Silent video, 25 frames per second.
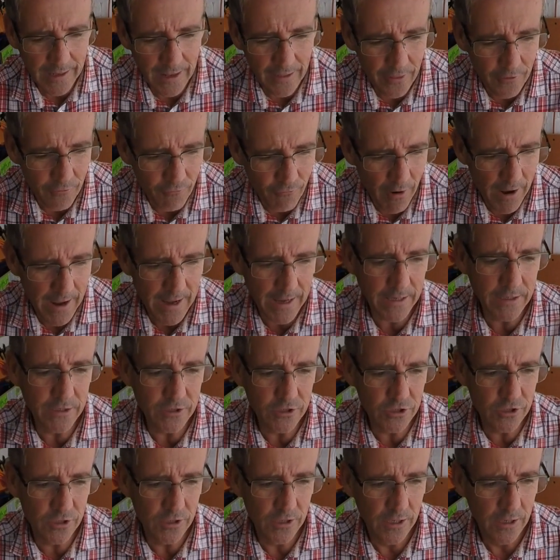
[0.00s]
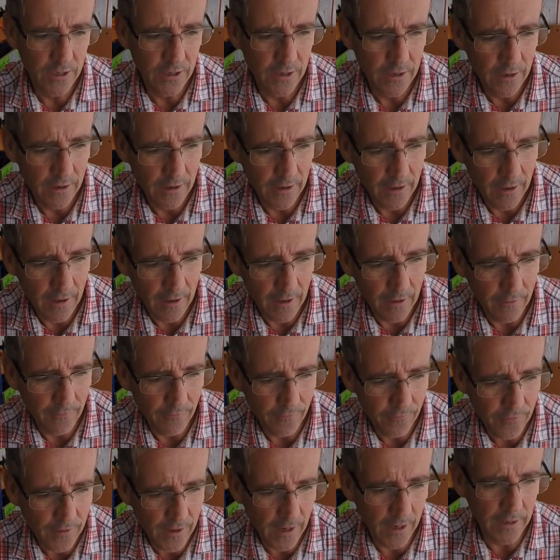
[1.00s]
to get the range
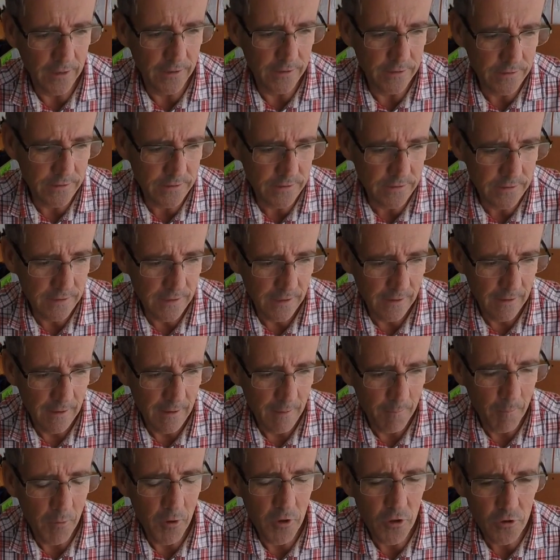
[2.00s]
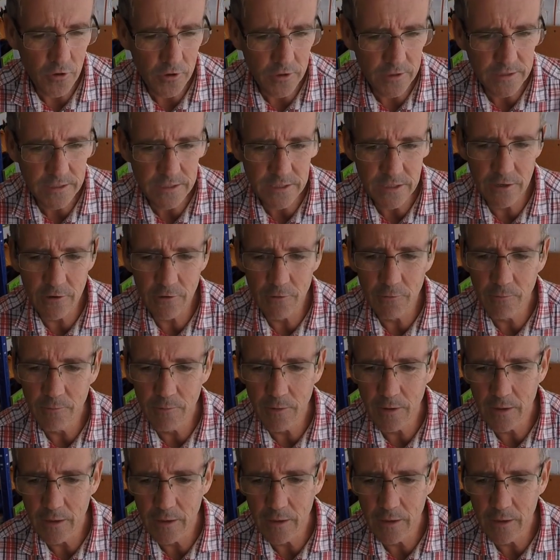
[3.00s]
of colours, but you can still